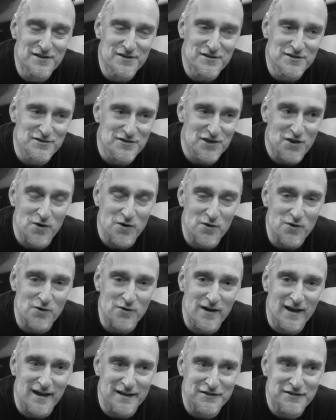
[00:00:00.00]

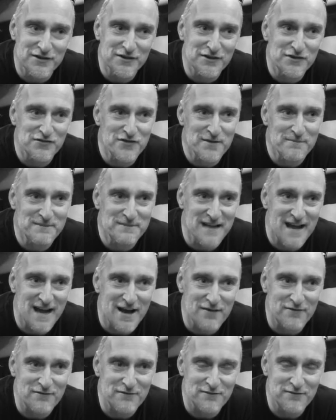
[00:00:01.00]
so I took a trip
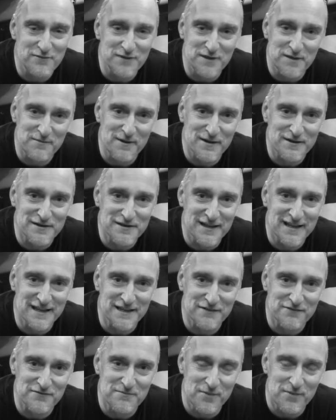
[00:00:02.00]
down with a bunch of
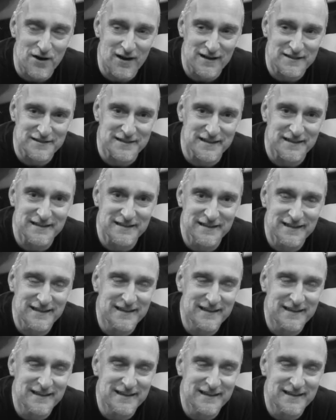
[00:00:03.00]
kids from Boston.